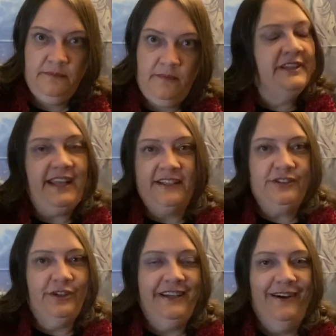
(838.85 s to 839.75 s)
But that's
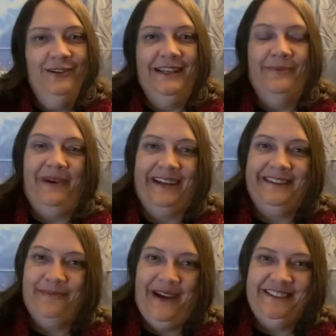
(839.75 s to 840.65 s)
not the only impact
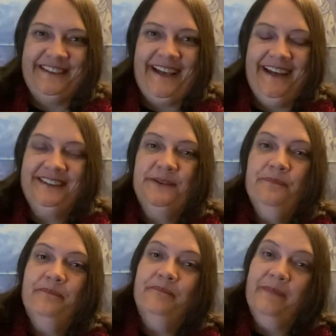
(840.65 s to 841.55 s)
that magic has
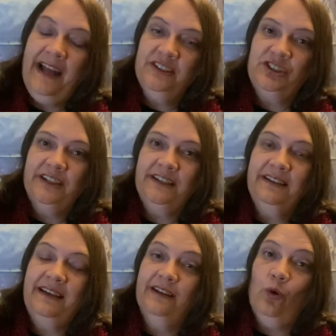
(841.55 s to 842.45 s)

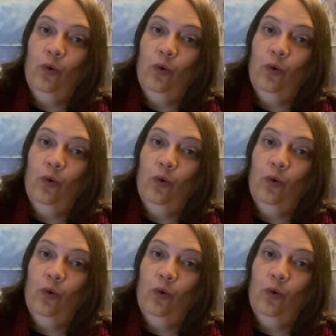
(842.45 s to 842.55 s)
magic can